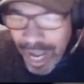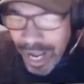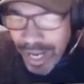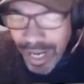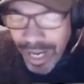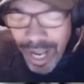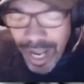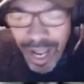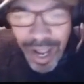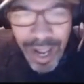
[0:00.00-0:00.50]
And
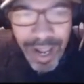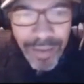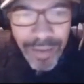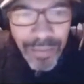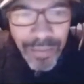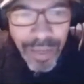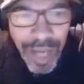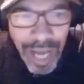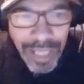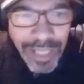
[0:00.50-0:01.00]

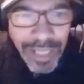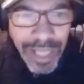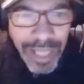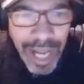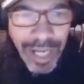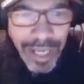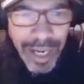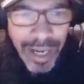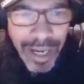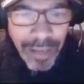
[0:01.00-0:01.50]
when I
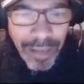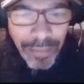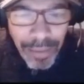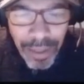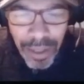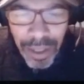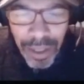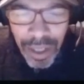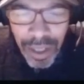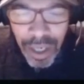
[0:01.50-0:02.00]
sign up,
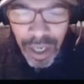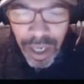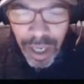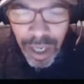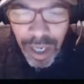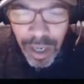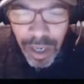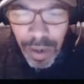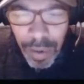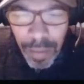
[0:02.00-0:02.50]

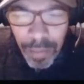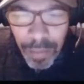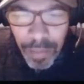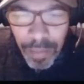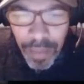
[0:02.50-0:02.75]
uh,